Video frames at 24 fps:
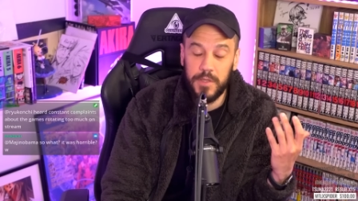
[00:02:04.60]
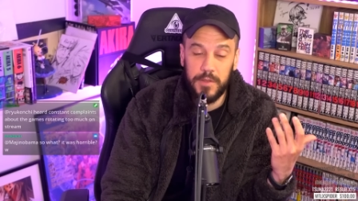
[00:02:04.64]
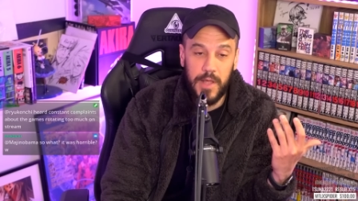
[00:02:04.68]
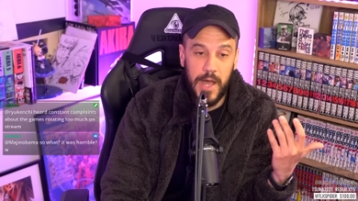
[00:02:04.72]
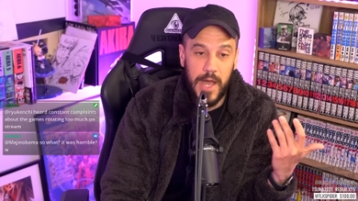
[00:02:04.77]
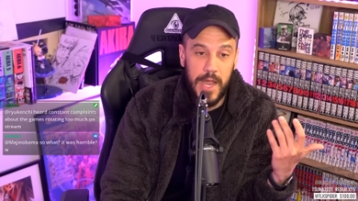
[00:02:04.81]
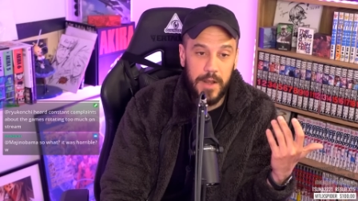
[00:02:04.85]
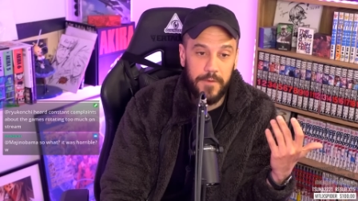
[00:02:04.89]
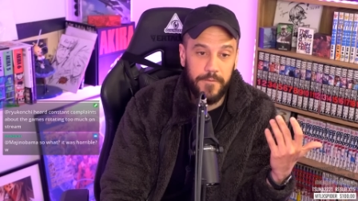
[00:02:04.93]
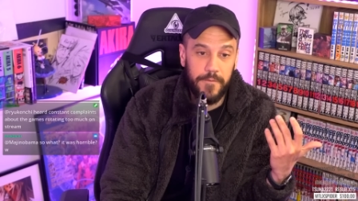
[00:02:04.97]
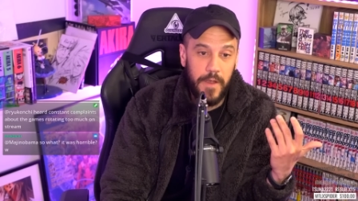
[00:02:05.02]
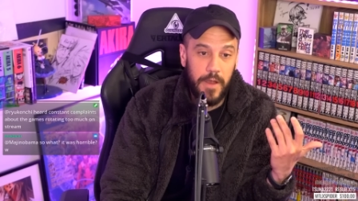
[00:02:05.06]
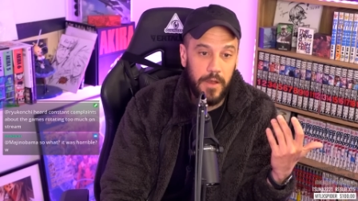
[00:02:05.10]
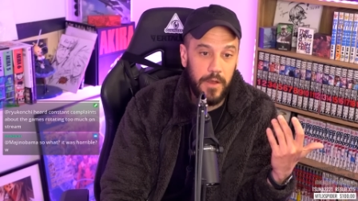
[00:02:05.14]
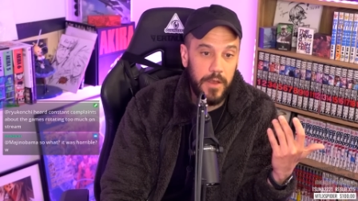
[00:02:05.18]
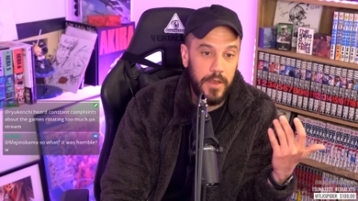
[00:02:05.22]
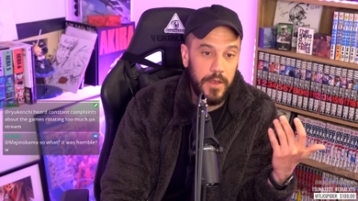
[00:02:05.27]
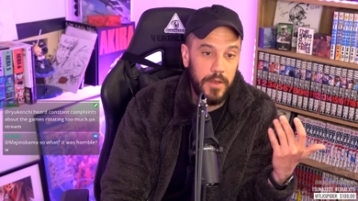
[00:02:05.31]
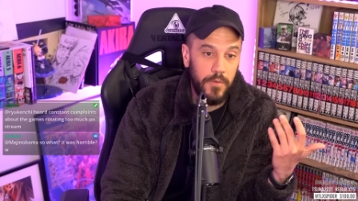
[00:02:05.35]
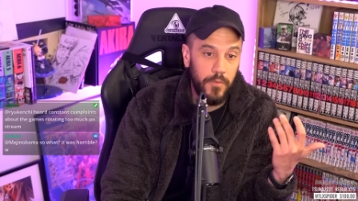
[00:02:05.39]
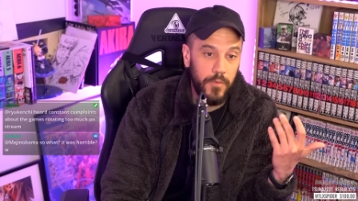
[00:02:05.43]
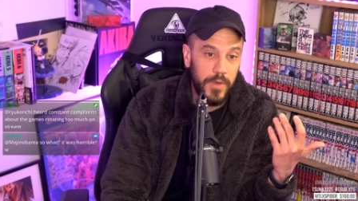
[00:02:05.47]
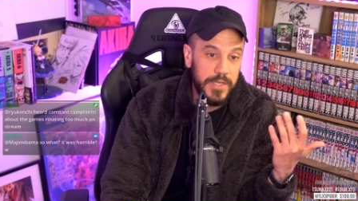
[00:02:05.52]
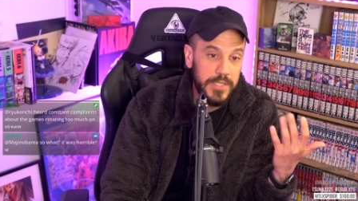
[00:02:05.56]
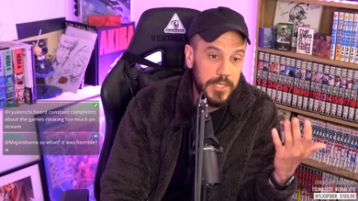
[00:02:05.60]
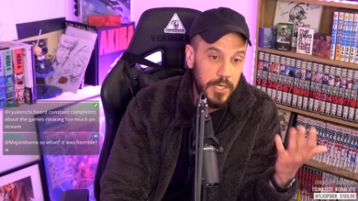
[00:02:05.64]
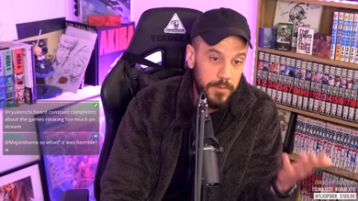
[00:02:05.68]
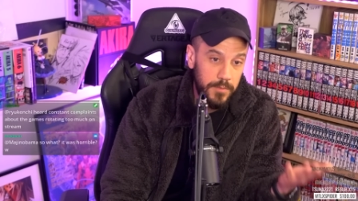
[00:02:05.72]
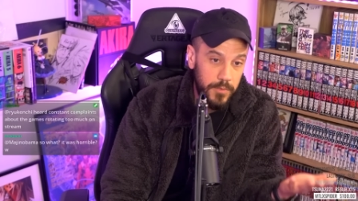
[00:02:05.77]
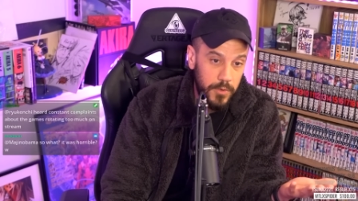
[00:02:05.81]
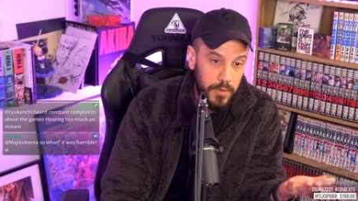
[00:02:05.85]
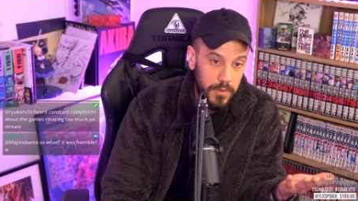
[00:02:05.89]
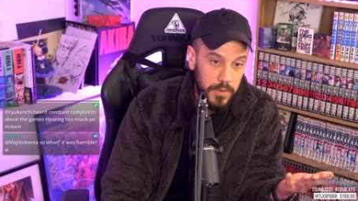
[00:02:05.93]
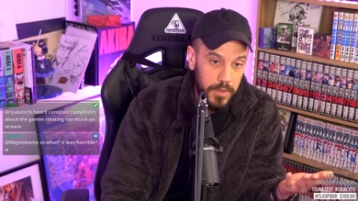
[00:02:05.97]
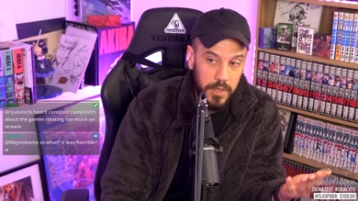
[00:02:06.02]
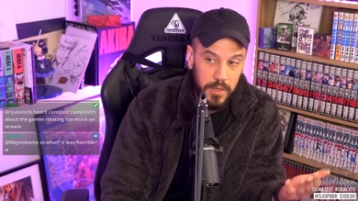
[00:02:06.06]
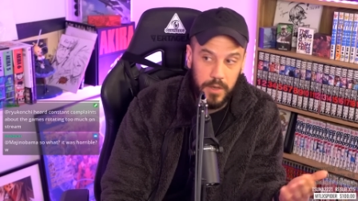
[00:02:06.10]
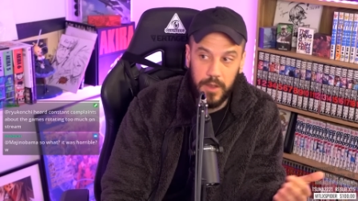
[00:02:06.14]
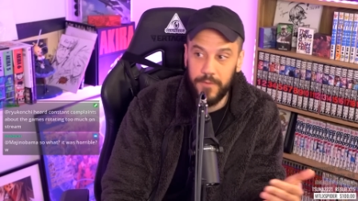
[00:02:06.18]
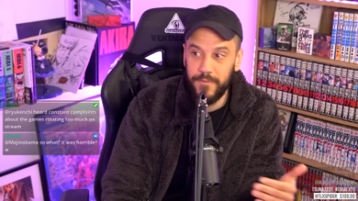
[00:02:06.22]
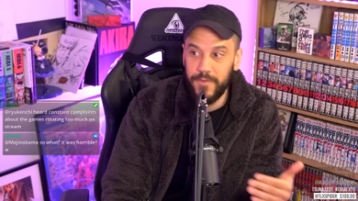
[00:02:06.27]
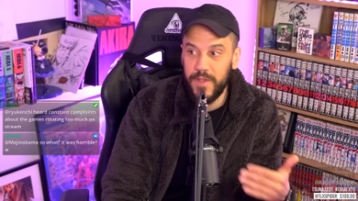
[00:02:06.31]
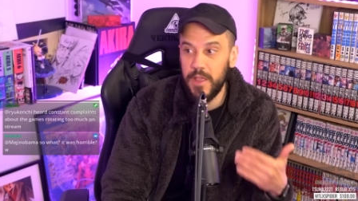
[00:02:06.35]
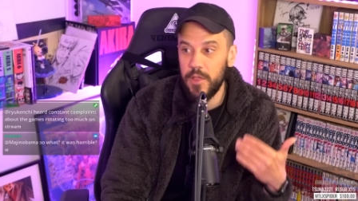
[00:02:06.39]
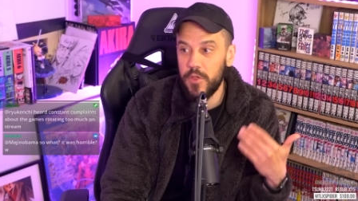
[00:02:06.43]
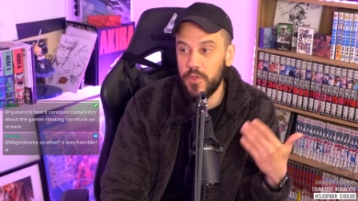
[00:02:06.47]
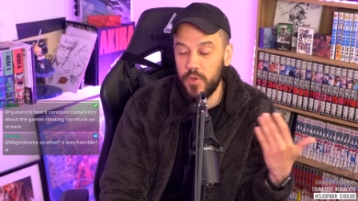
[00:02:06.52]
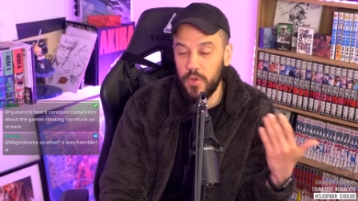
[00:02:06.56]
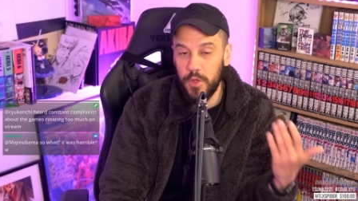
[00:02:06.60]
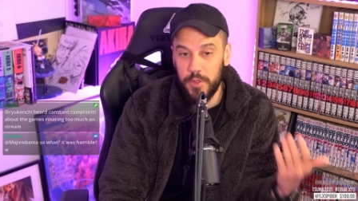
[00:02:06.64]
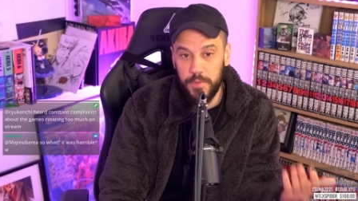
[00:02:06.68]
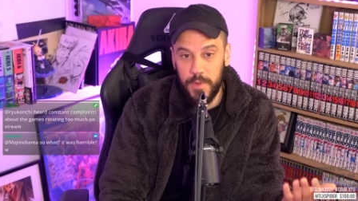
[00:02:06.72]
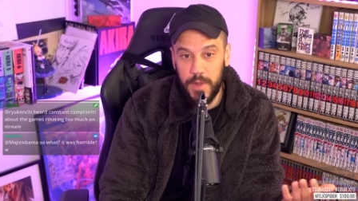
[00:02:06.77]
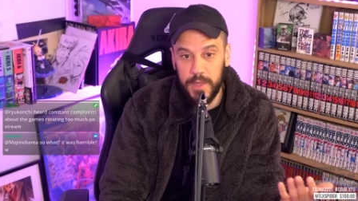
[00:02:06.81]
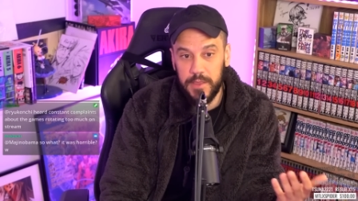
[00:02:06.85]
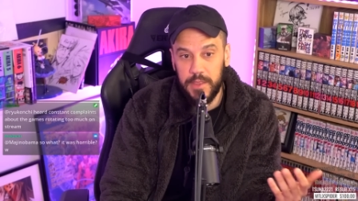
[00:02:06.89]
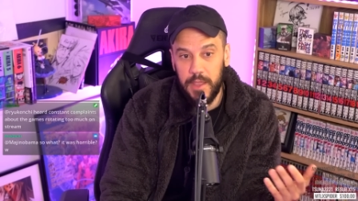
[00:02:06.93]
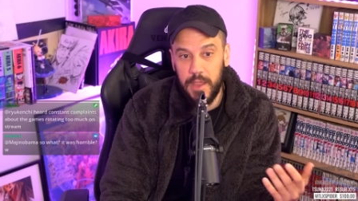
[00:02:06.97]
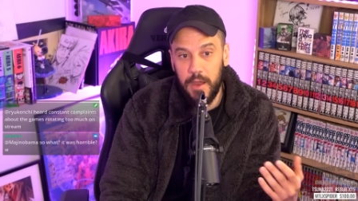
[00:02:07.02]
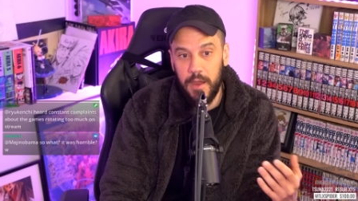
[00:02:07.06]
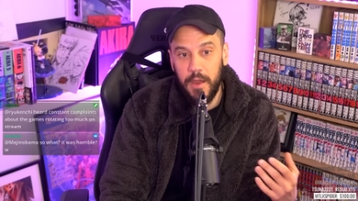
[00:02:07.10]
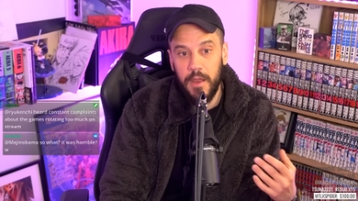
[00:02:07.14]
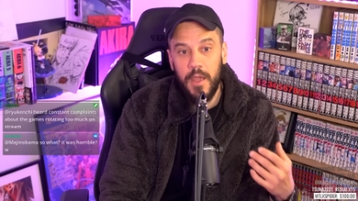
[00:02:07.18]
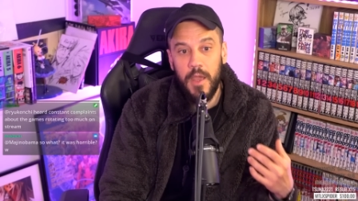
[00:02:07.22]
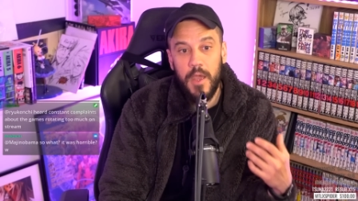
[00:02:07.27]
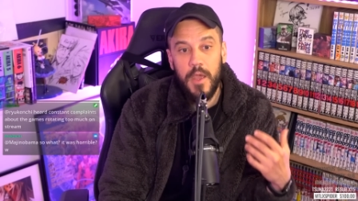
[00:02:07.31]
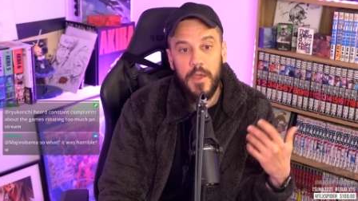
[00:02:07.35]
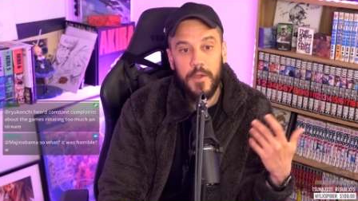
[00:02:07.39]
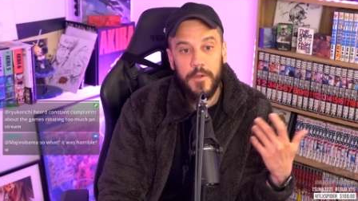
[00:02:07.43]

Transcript: a lot of very reasonable uh, convenience stores right there.